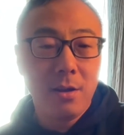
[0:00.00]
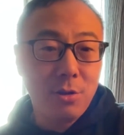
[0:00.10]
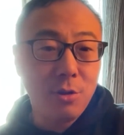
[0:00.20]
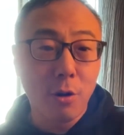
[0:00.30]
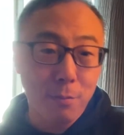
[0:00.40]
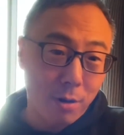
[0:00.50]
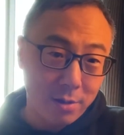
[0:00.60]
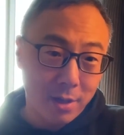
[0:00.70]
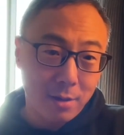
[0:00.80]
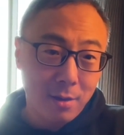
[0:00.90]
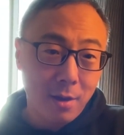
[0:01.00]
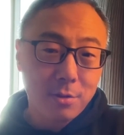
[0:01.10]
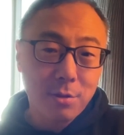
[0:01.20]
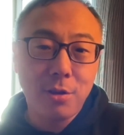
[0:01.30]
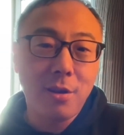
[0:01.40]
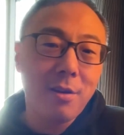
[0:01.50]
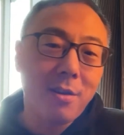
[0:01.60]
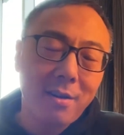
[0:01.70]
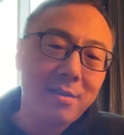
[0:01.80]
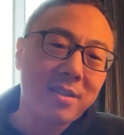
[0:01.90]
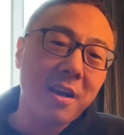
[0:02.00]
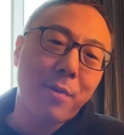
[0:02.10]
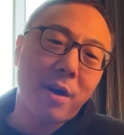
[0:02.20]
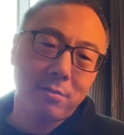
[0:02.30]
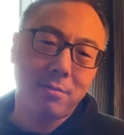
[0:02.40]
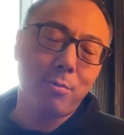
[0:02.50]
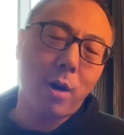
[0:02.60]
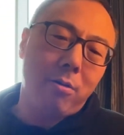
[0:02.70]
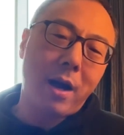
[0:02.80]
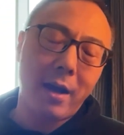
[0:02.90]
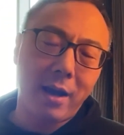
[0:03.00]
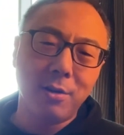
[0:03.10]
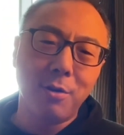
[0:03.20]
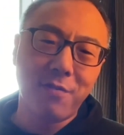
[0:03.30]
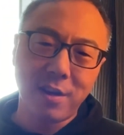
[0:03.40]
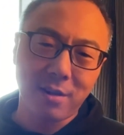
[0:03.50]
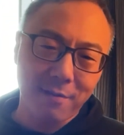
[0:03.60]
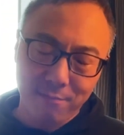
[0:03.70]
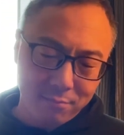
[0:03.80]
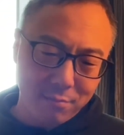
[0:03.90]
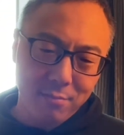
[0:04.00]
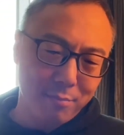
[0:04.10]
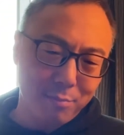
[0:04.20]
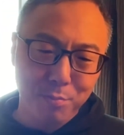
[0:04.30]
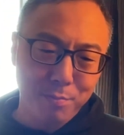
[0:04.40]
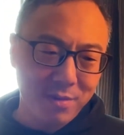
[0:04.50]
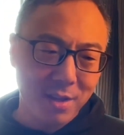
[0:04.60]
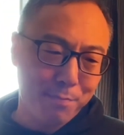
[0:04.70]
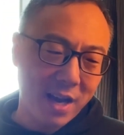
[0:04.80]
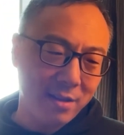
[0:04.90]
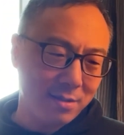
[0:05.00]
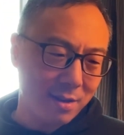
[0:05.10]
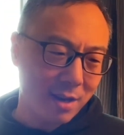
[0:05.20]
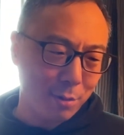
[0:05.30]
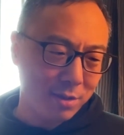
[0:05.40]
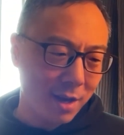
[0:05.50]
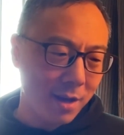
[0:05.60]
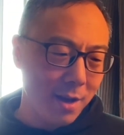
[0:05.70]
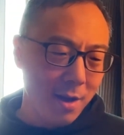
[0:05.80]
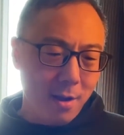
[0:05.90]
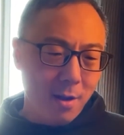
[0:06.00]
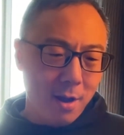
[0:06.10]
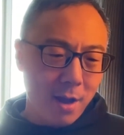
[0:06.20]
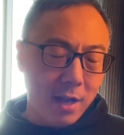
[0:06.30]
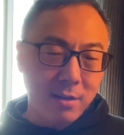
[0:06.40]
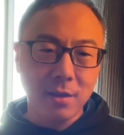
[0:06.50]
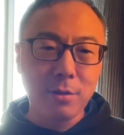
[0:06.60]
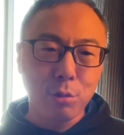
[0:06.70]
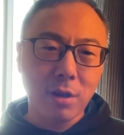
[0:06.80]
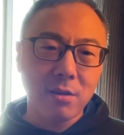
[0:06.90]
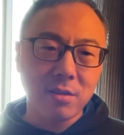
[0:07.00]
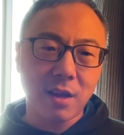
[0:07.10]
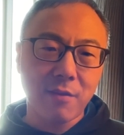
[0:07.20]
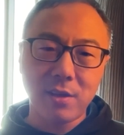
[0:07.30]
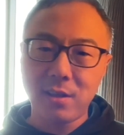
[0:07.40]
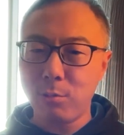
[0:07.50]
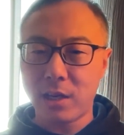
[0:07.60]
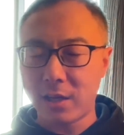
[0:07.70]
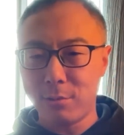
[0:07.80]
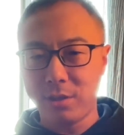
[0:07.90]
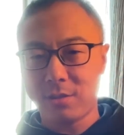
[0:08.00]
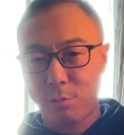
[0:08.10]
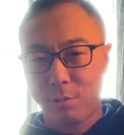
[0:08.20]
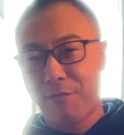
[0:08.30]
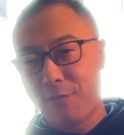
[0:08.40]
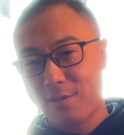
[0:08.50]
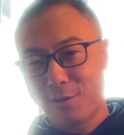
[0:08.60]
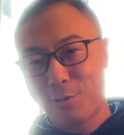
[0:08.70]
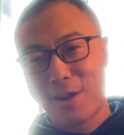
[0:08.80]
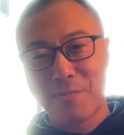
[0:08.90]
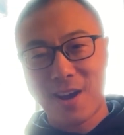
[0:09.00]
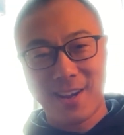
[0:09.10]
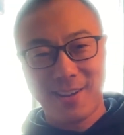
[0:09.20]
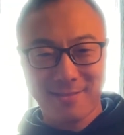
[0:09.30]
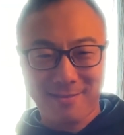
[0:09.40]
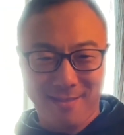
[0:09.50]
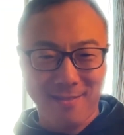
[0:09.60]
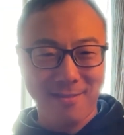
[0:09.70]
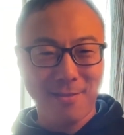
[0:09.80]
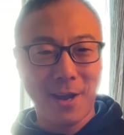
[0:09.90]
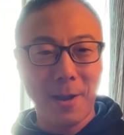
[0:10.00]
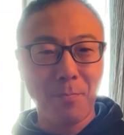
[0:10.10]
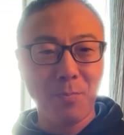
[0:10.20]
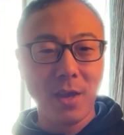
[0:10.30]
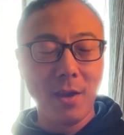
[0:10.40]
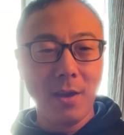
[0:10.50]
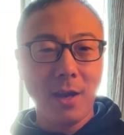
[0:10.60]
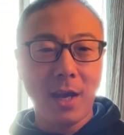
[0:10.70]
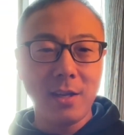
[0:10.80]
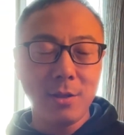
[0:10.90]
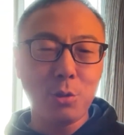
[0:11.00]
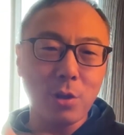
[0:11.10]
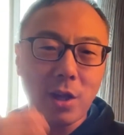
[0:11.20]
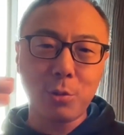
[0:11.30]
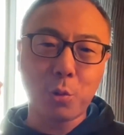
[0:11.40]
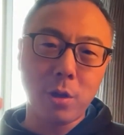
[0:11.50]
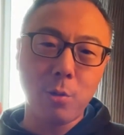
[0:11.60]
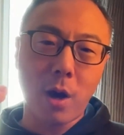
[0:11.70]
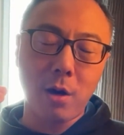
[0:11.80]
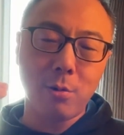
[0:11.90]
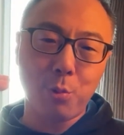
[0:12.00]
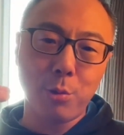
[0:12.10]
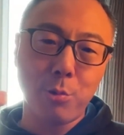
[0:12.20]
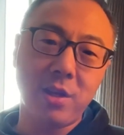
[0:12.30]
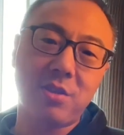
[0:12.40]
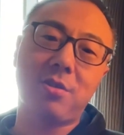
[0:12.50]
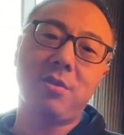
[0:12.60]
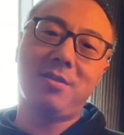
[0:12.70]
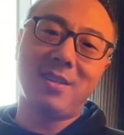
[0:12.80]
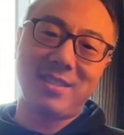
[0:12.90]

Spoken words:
in your project? So think about, well, I know VeChain the best, I would say. And in 2017, we kind of reached to the first all-time high, right? And in 2021, we reached the